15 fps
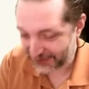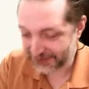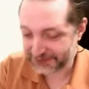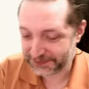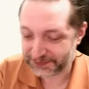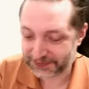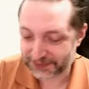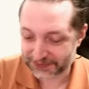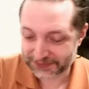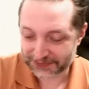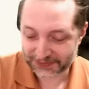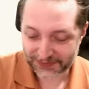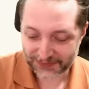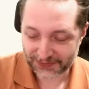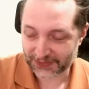the video will
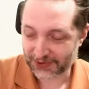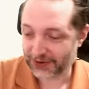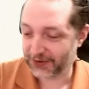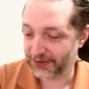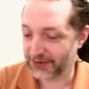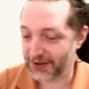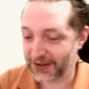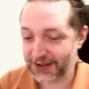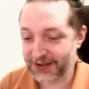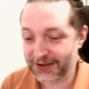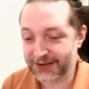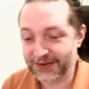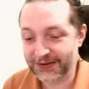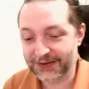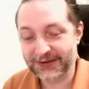be very long,
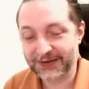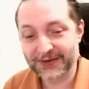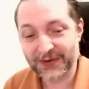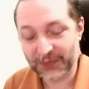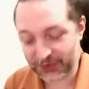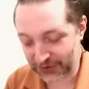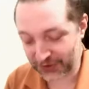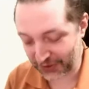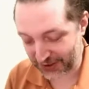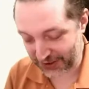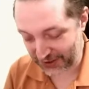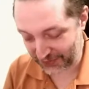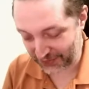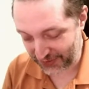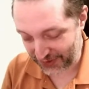but at least you have
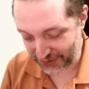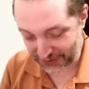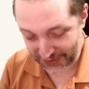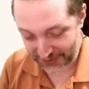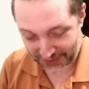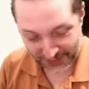tons of...